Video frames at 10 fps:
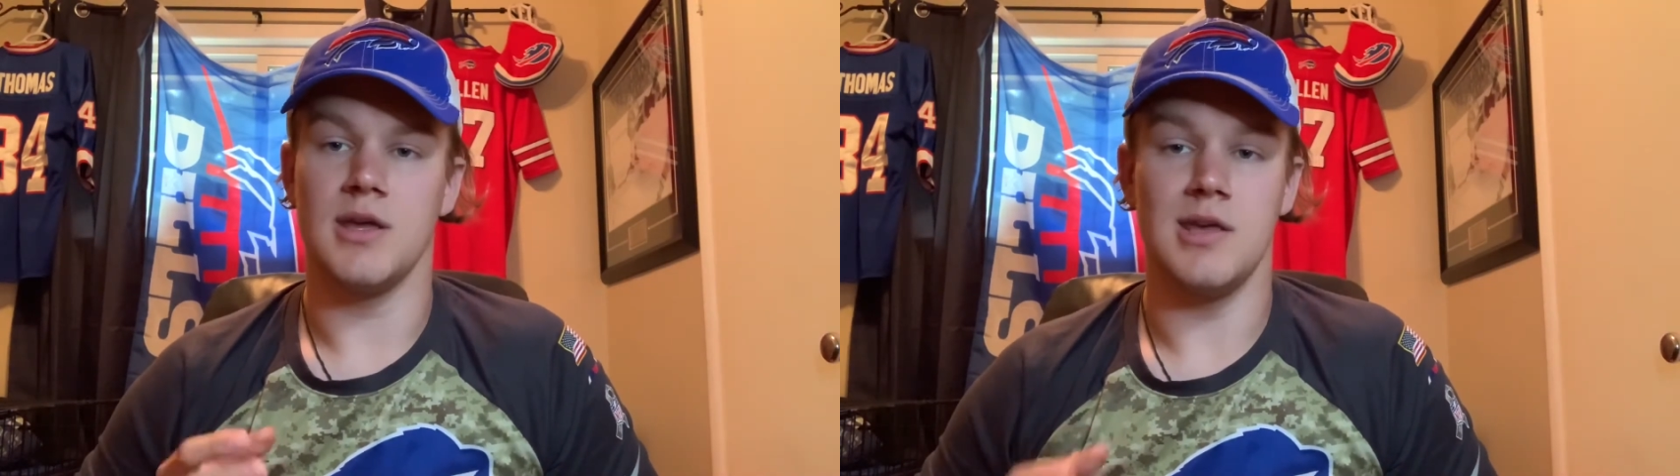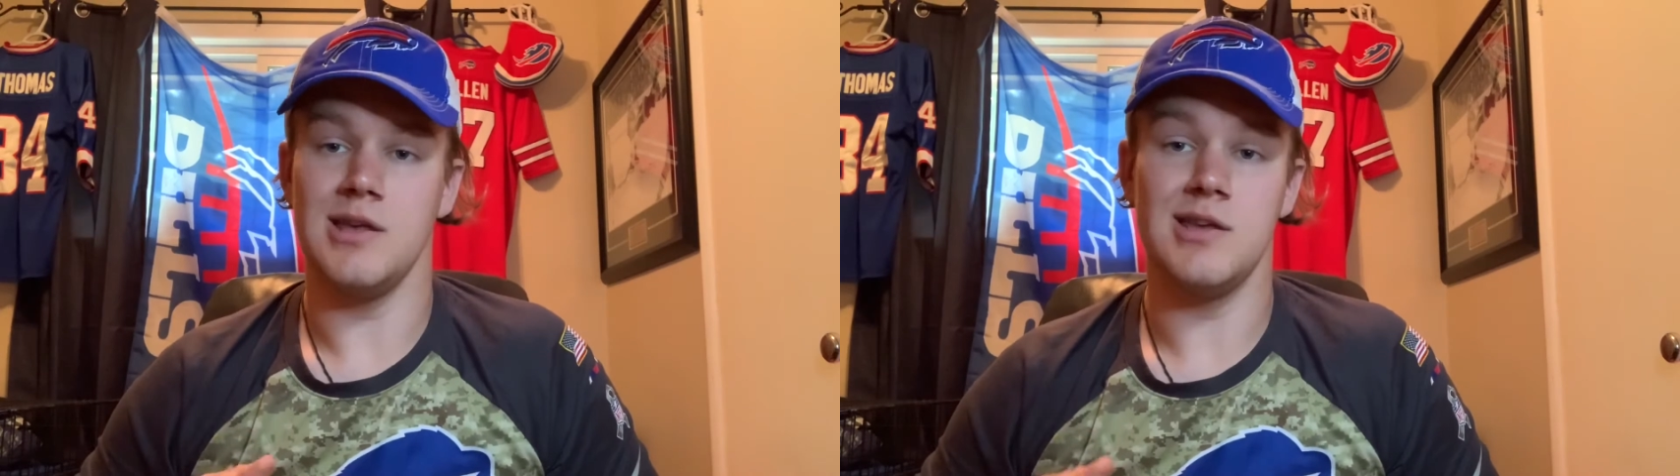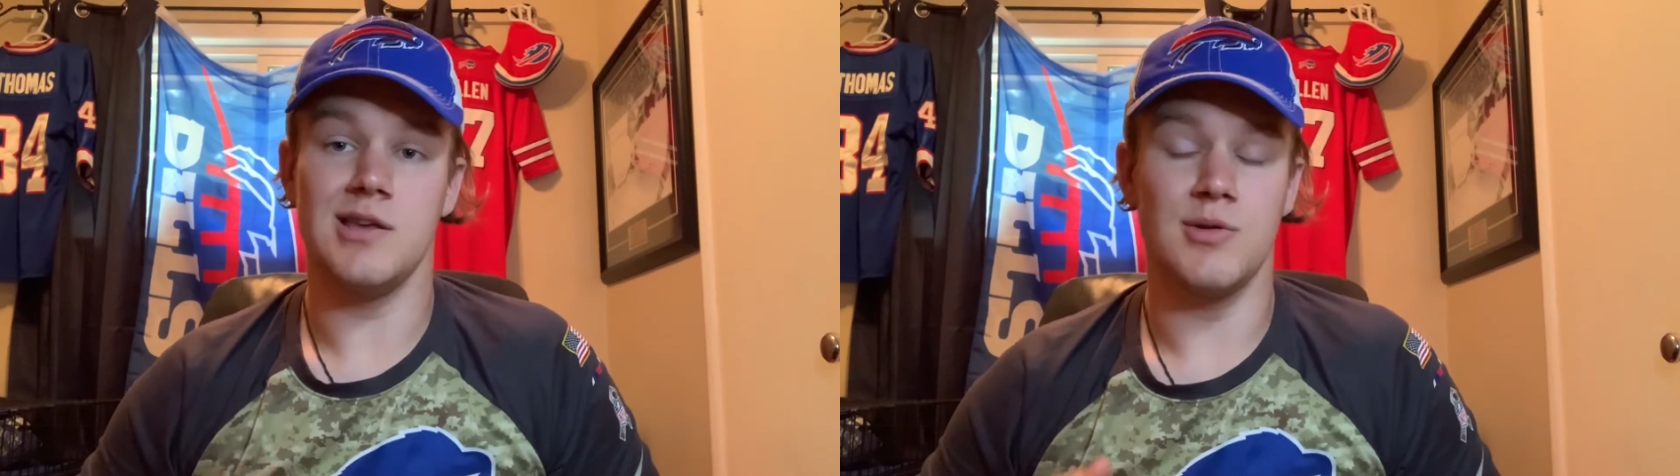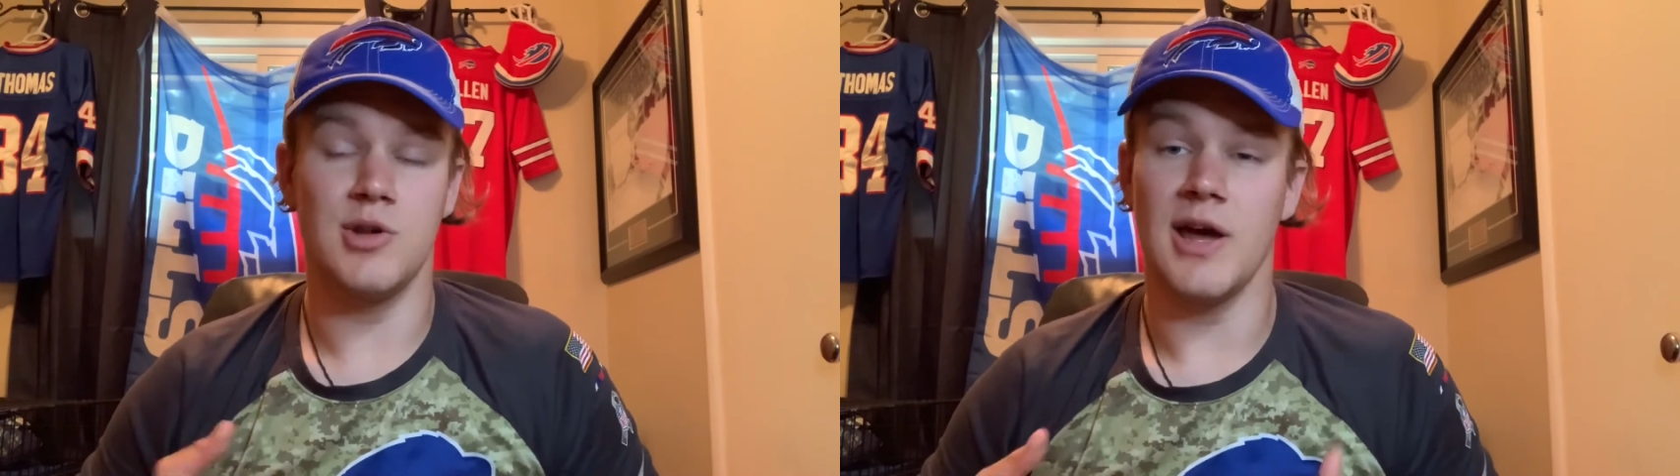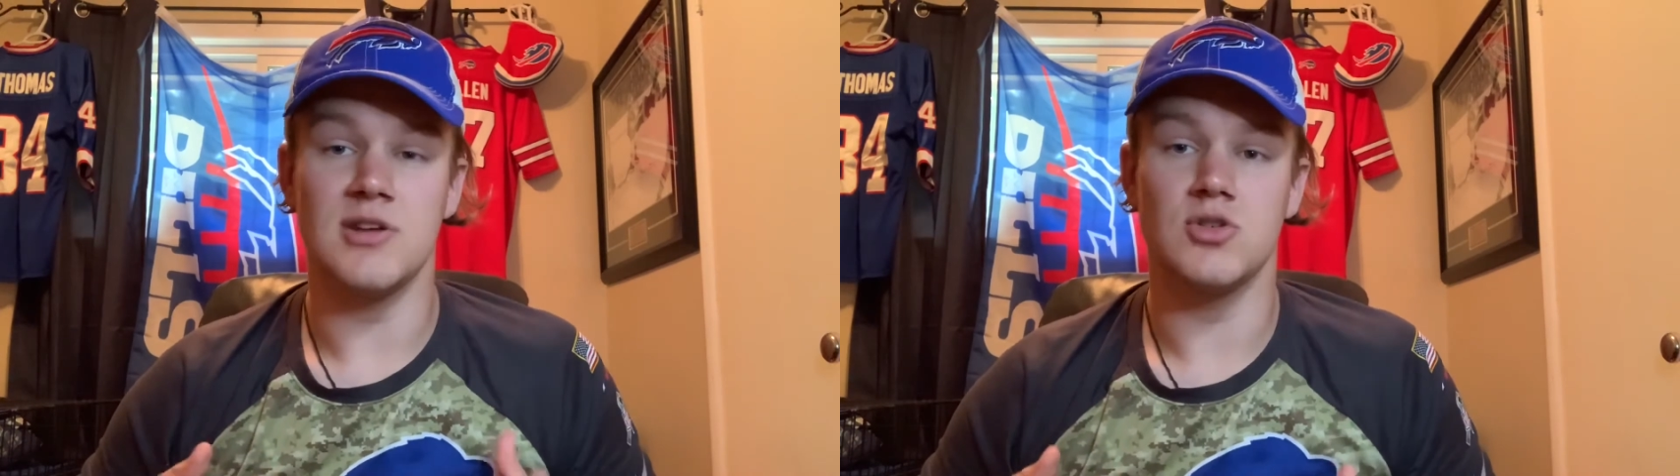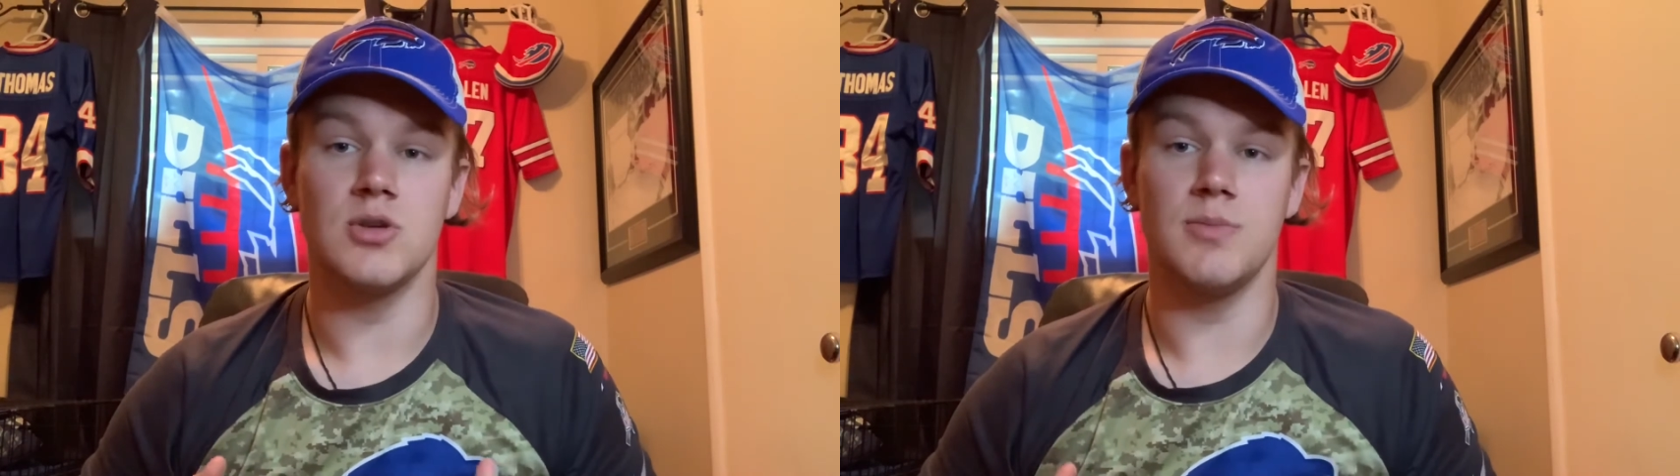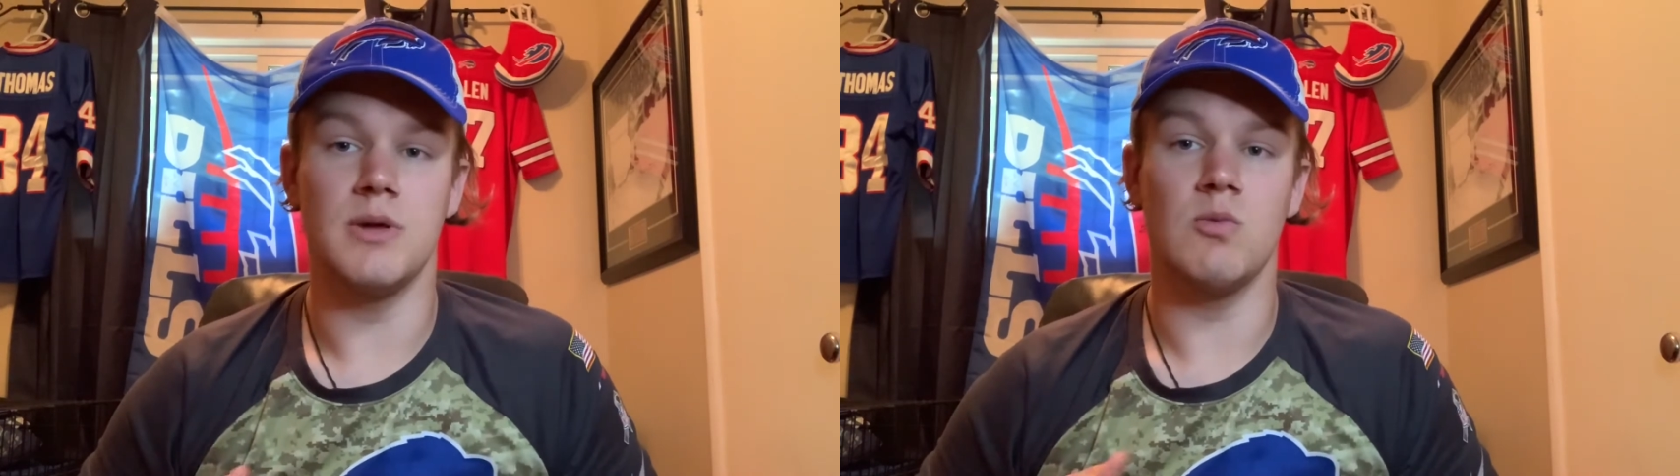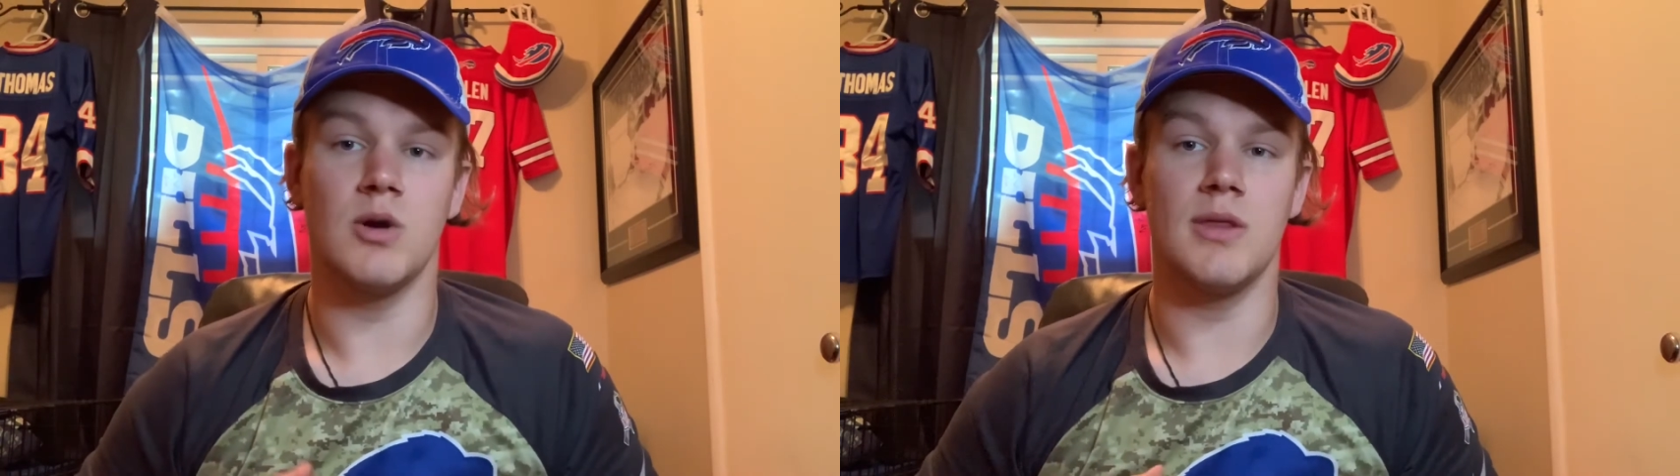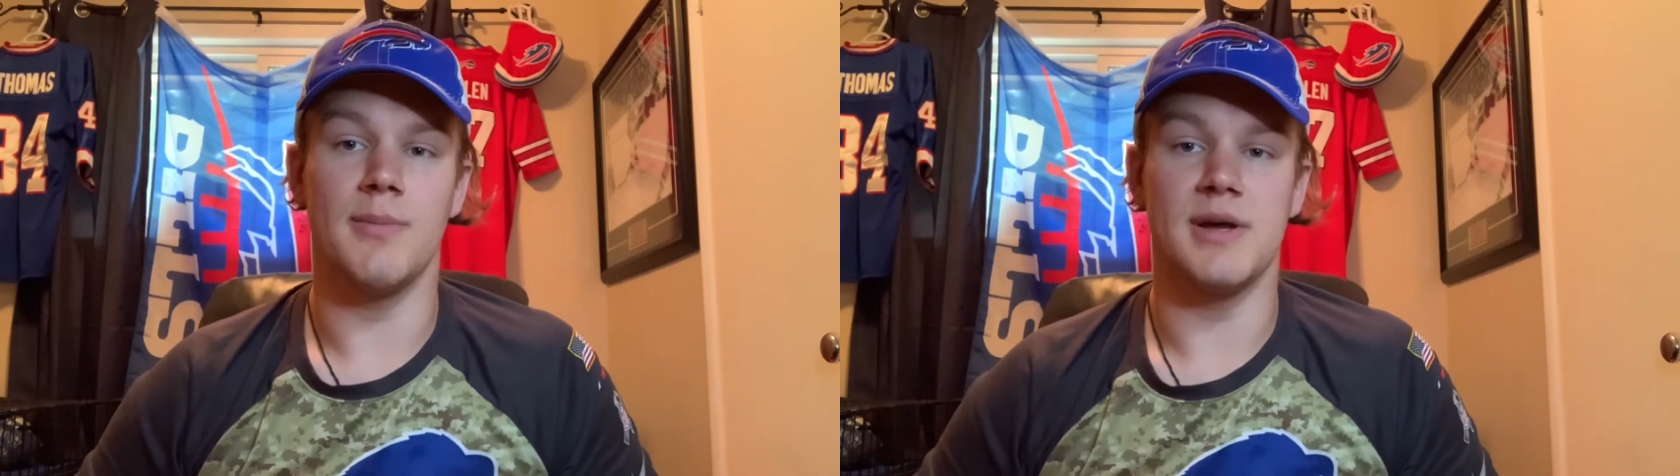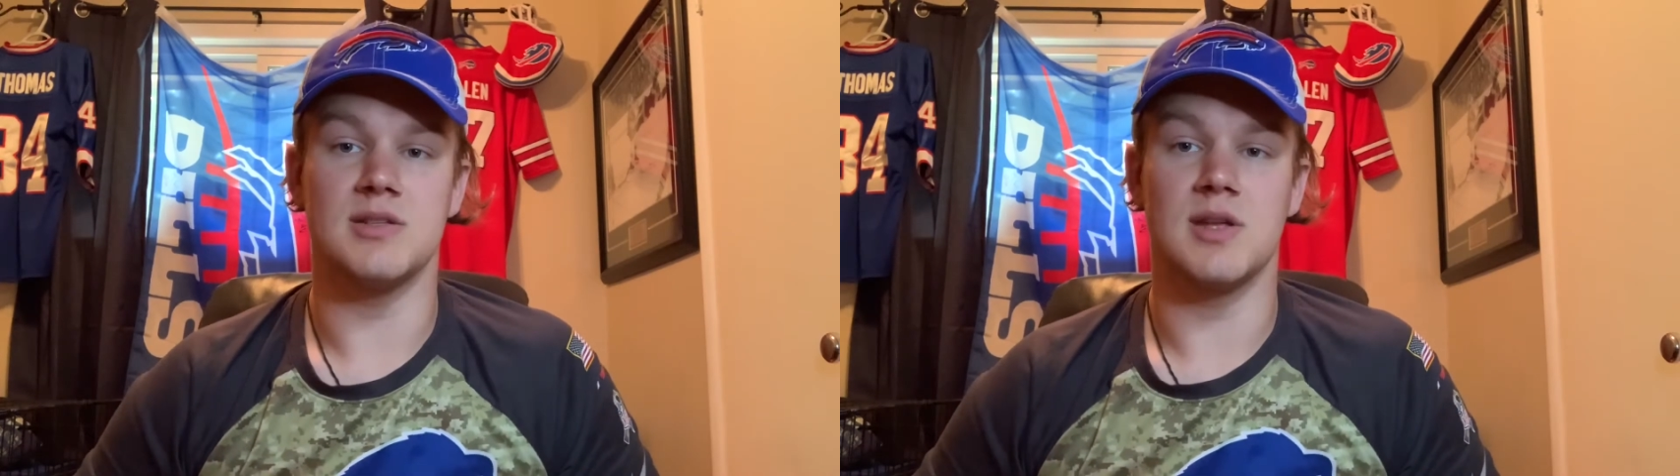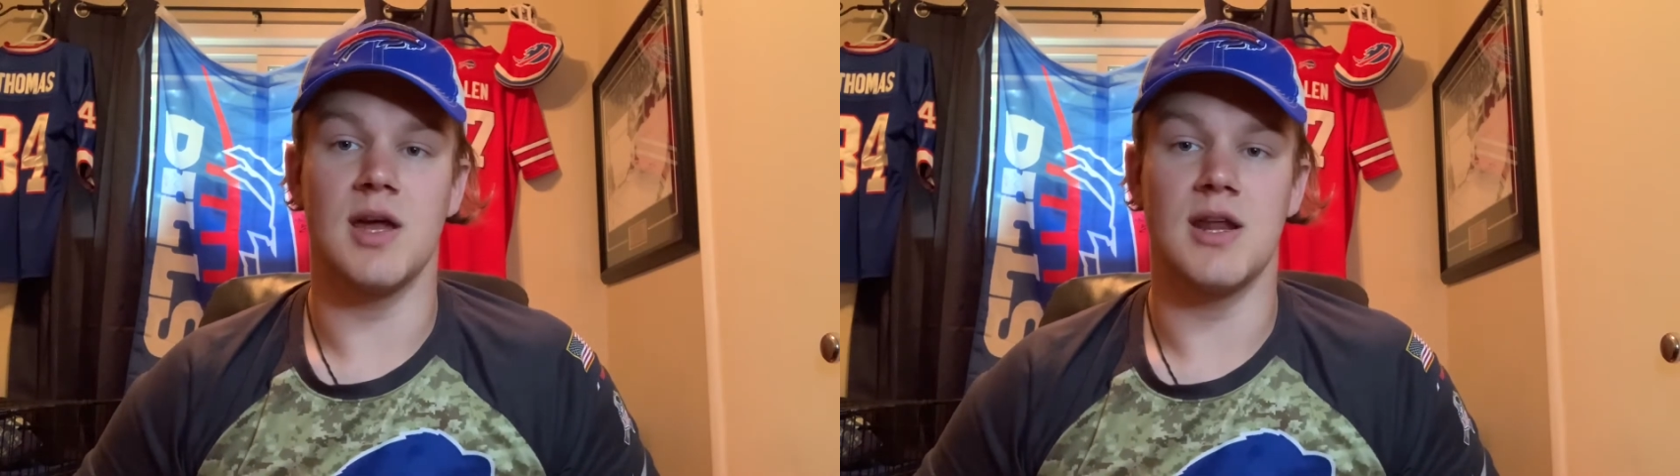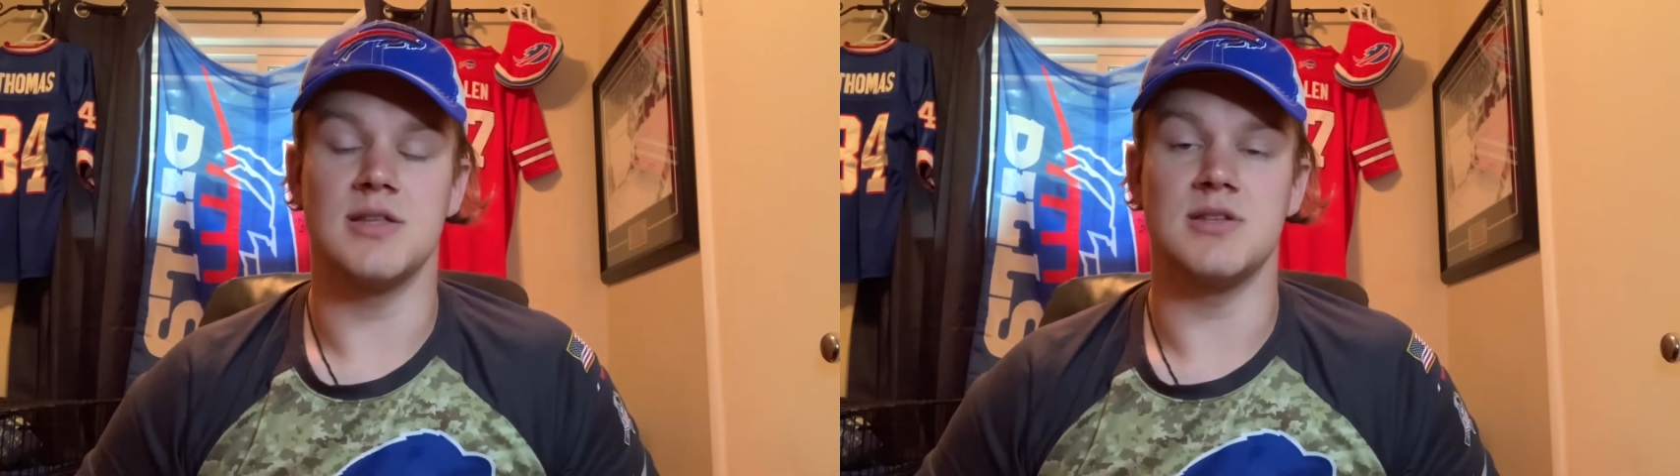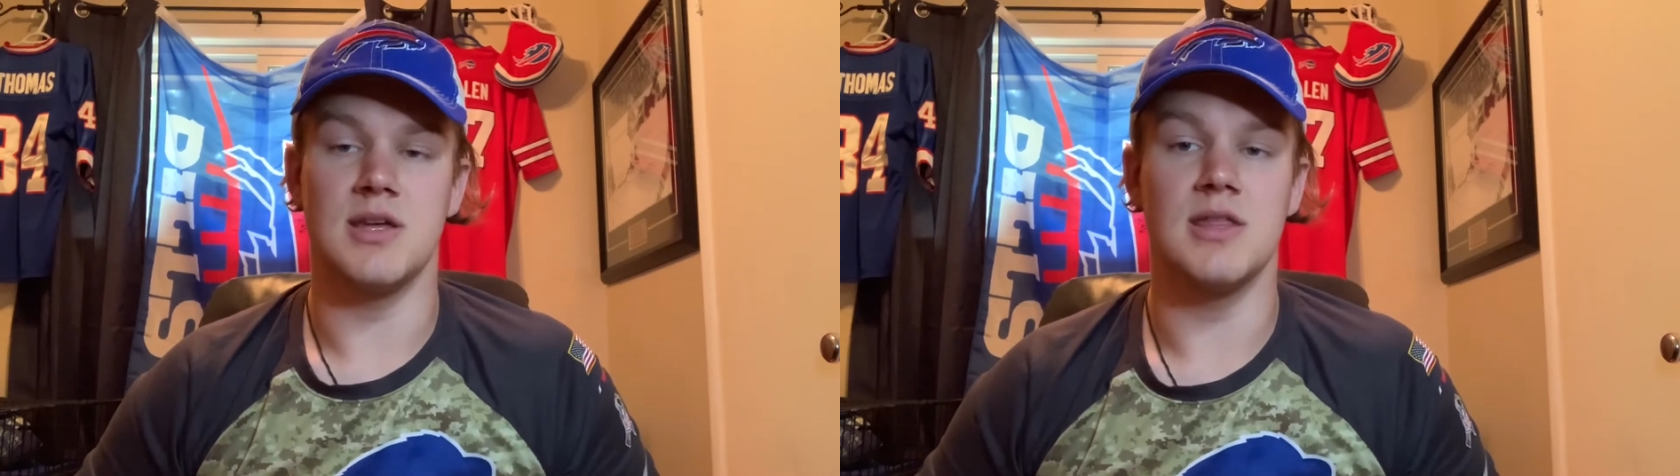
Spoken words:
he could actually be one of the best tight ends